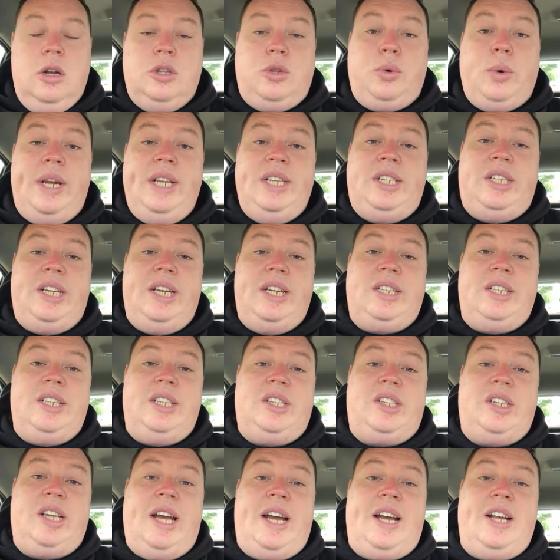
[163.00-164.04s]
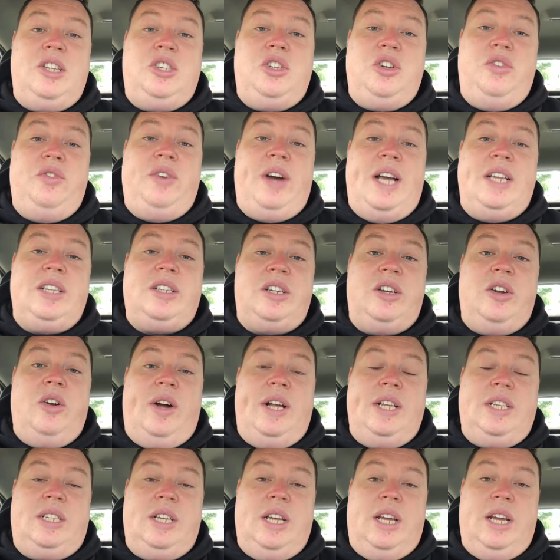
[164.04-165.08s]
The 26th of the 2nd,
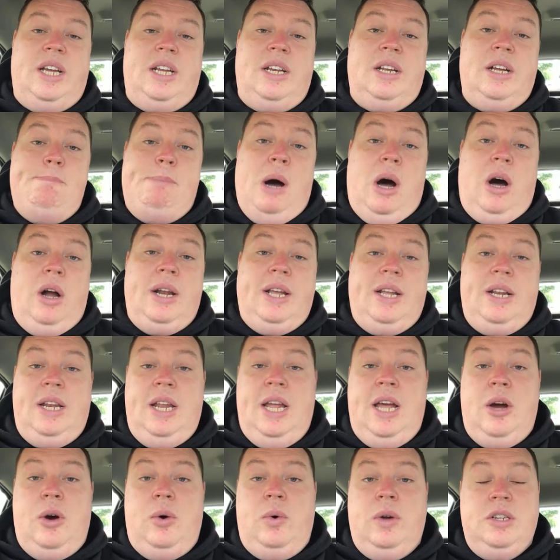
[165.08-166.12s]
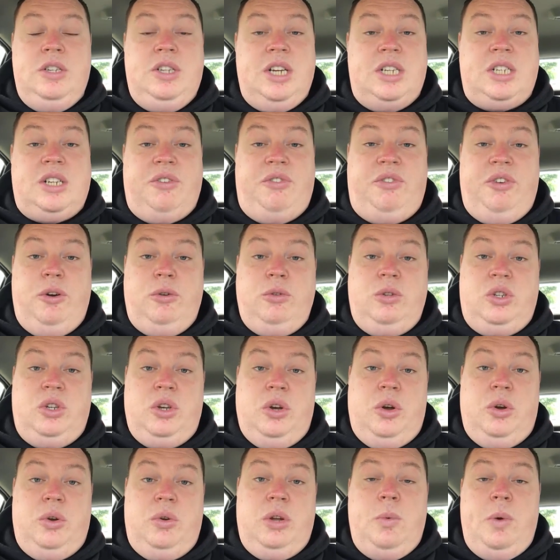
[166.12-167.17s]
2019, Barnet 0, Chesterfield
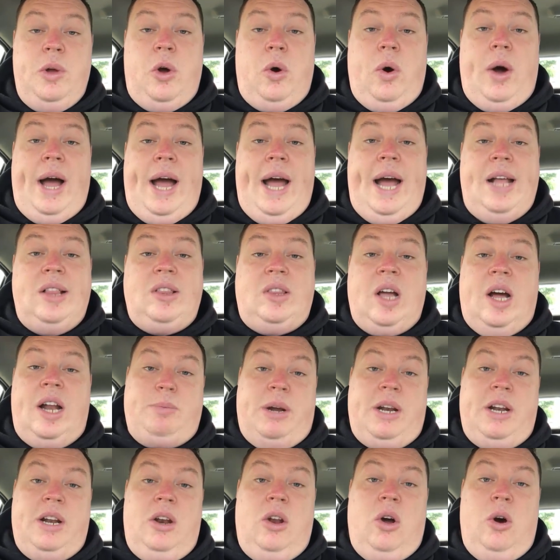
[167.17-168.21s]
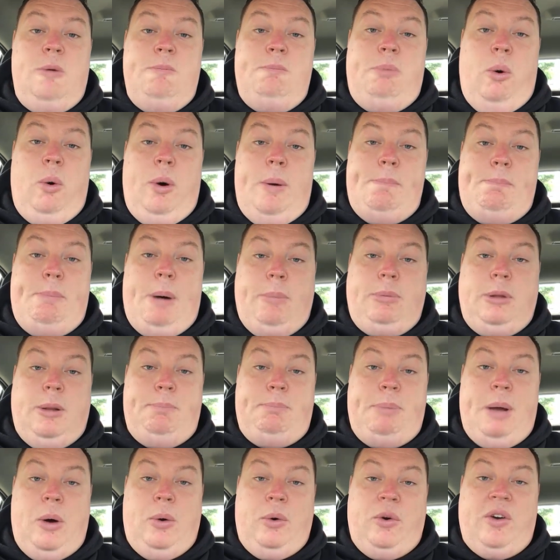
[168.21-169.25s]
2. We got outdone by the long ball and Bob the
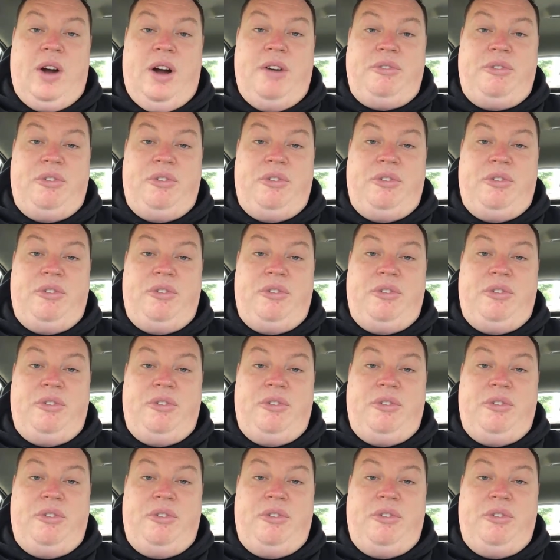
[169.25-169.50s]
Builder up